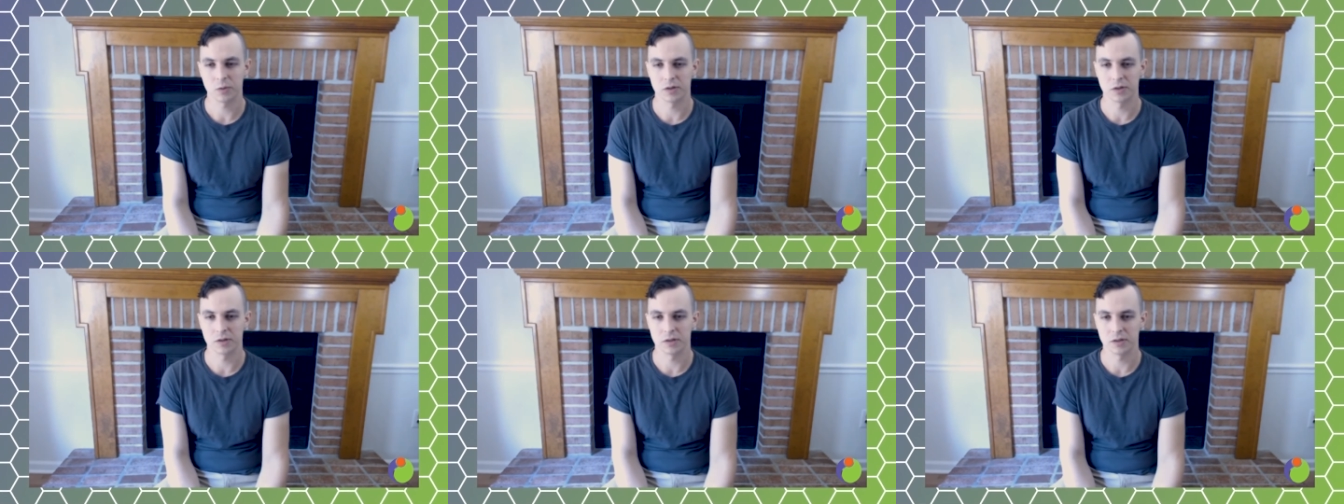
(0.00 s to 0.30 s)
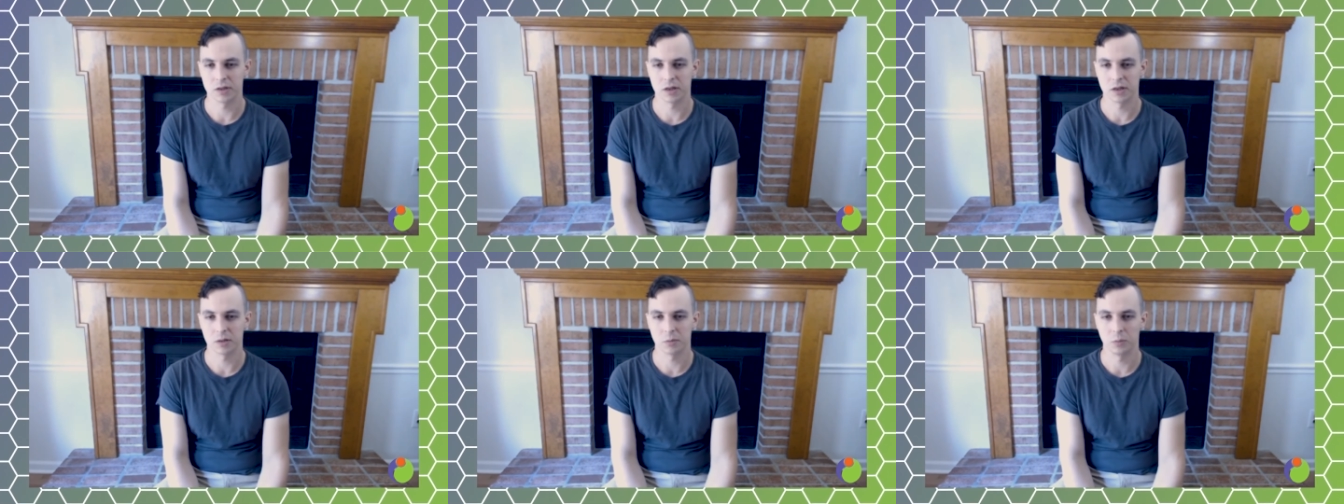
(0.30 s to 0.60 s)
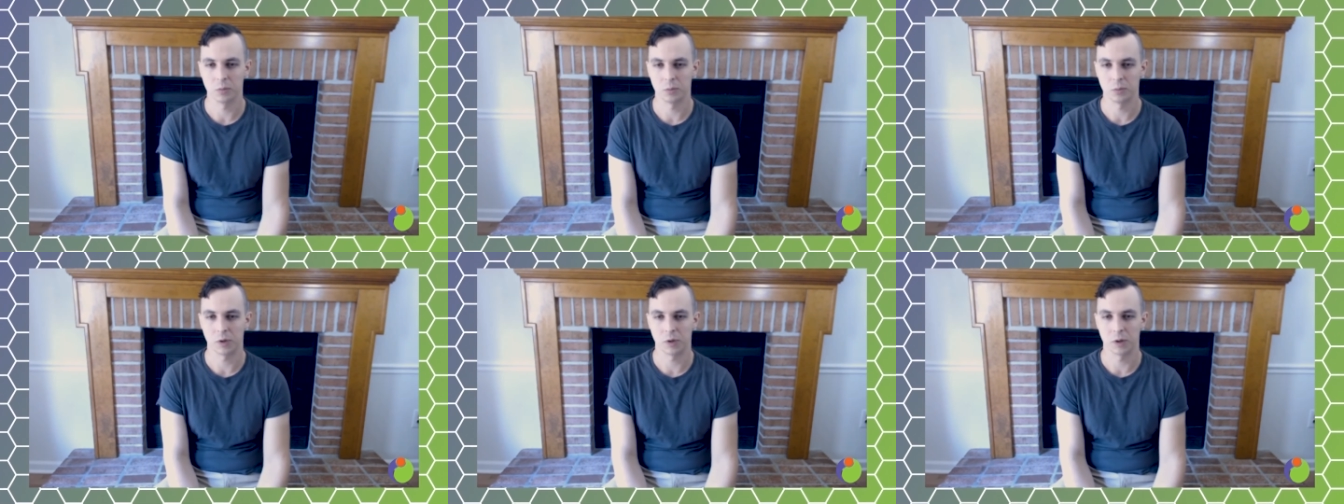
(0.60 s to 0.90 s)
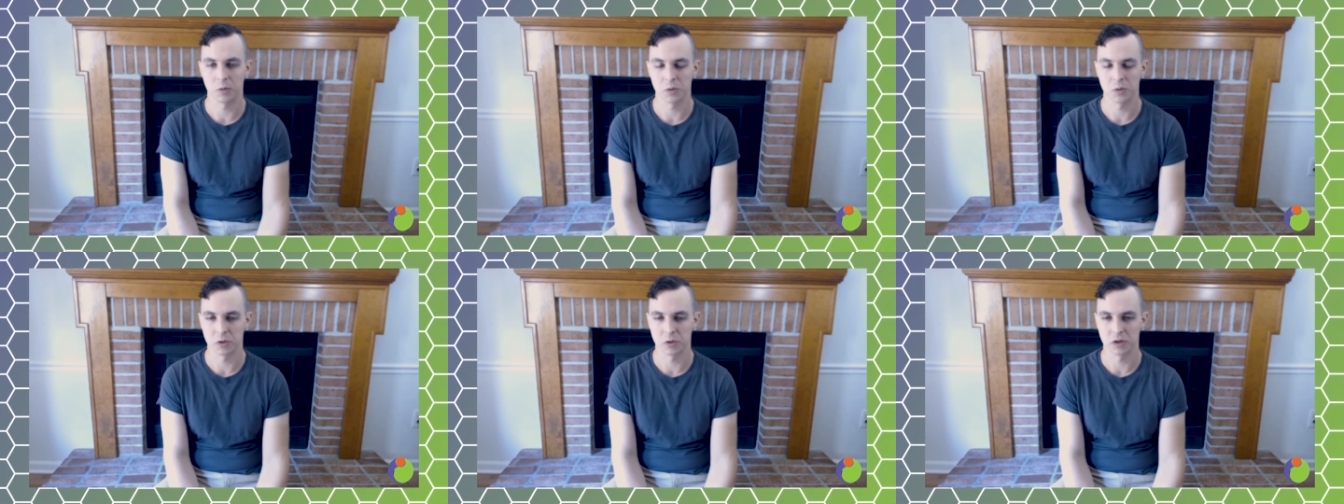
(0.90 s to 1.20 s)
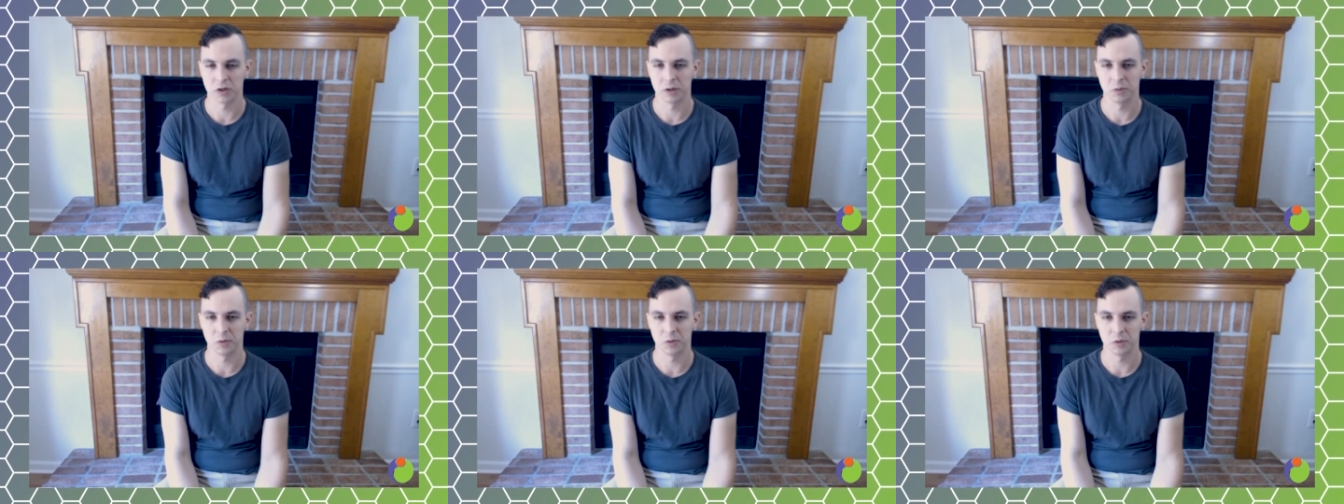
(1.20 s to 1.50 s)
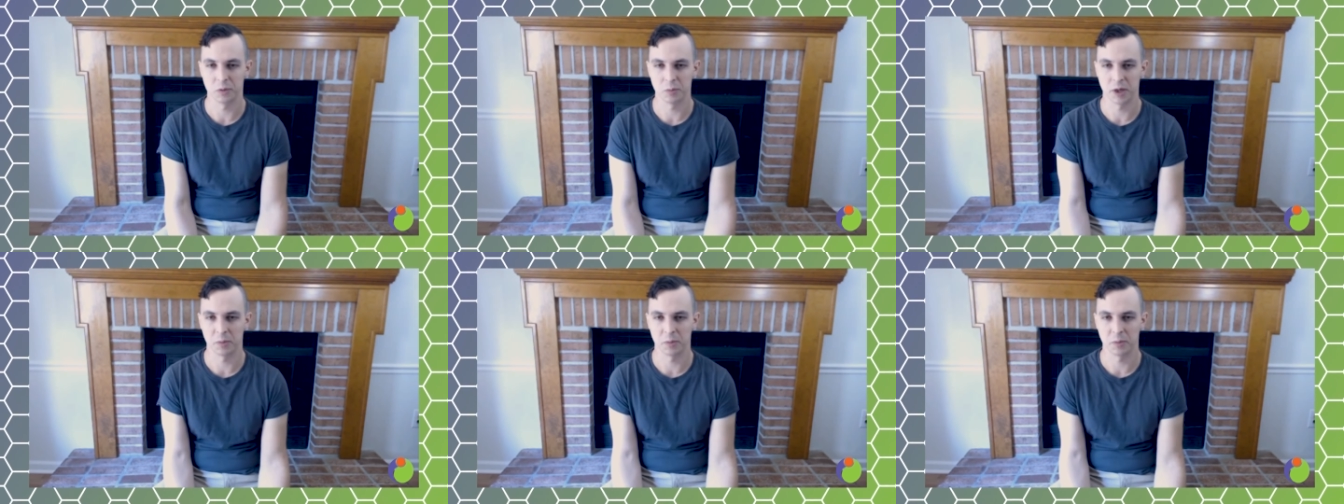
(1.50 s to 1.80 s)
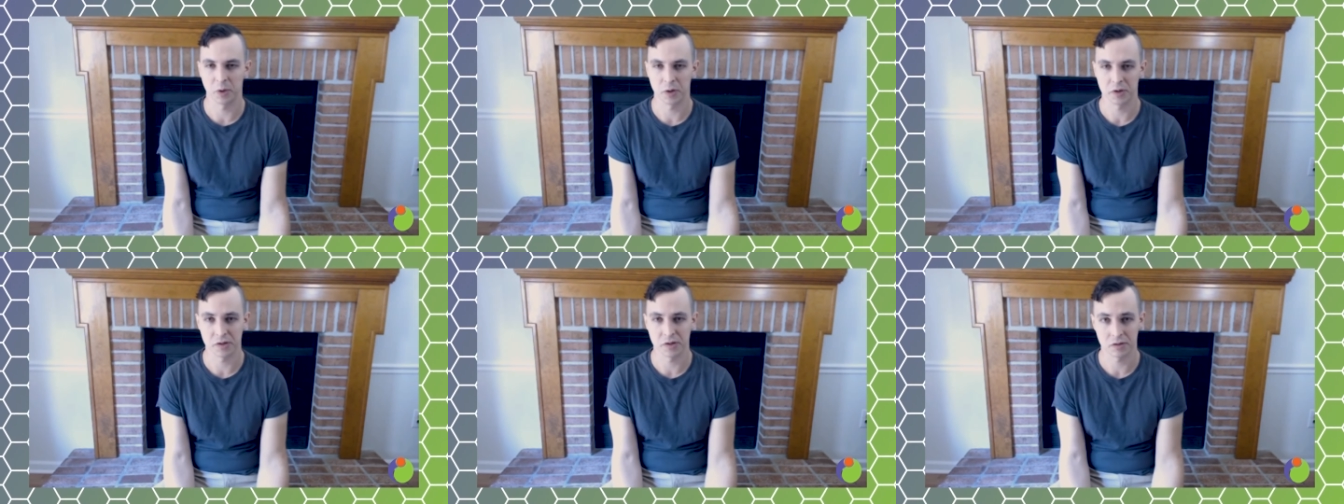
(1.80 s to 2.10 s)
was when I was working with my
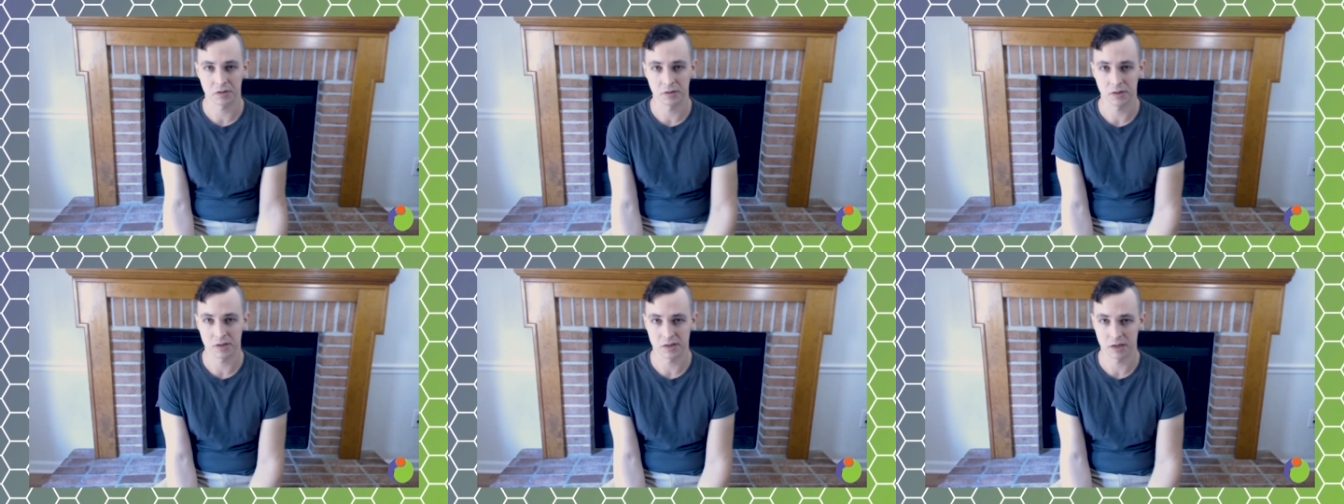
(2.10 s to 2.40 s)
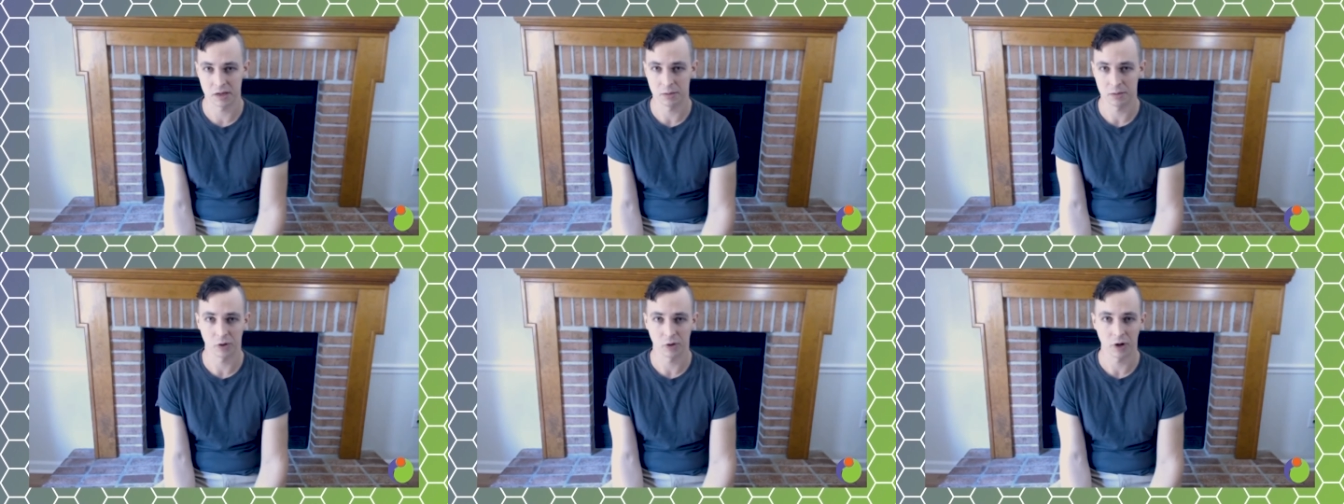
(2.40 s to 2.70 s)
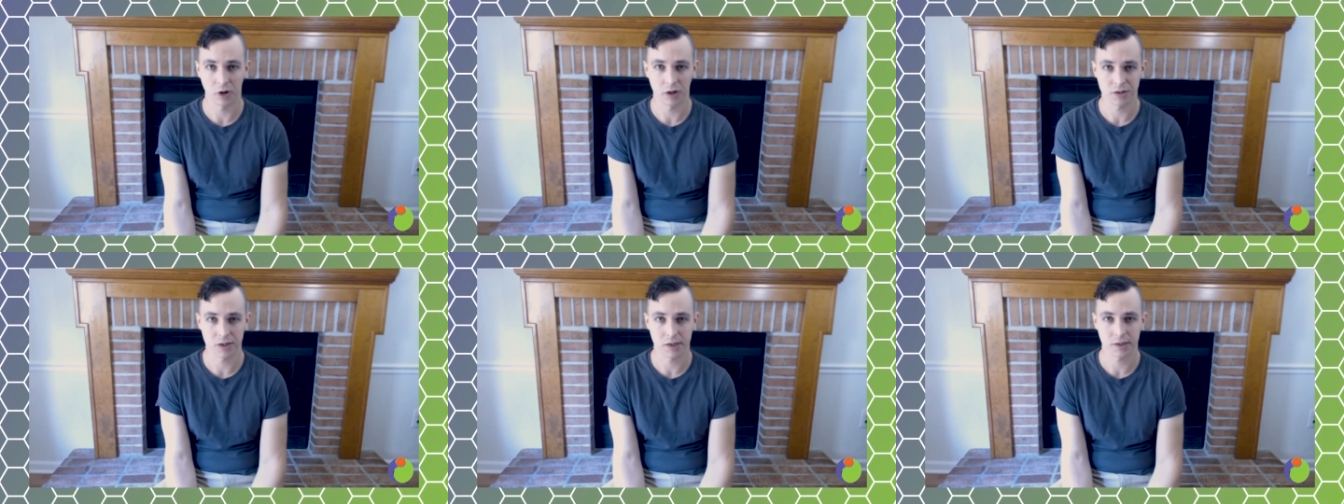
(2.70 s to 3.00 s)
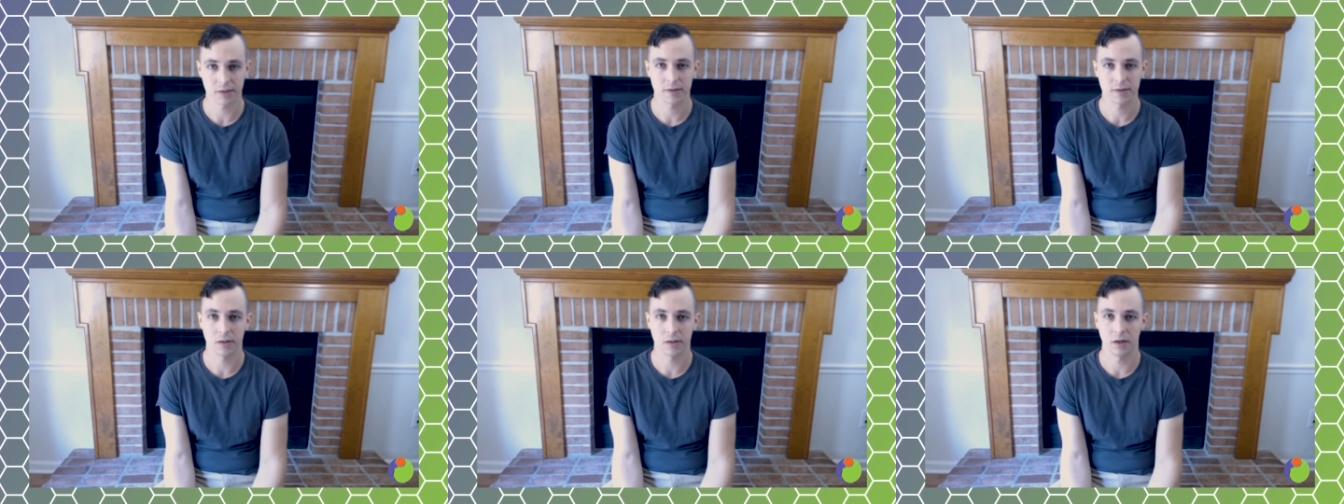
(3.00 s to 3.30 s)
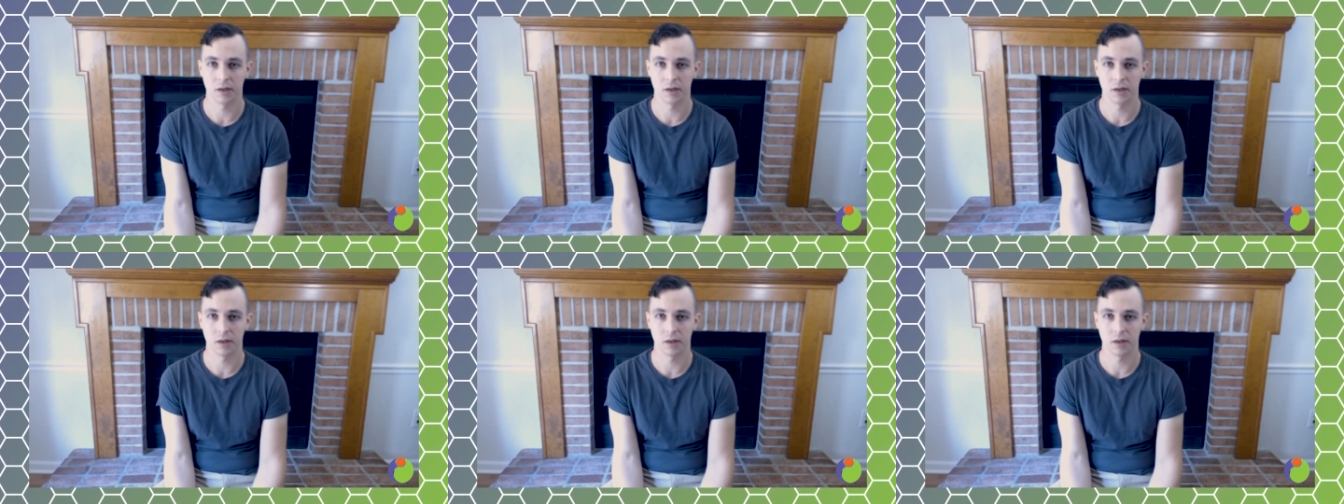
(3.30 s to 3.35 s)
boss on the same project.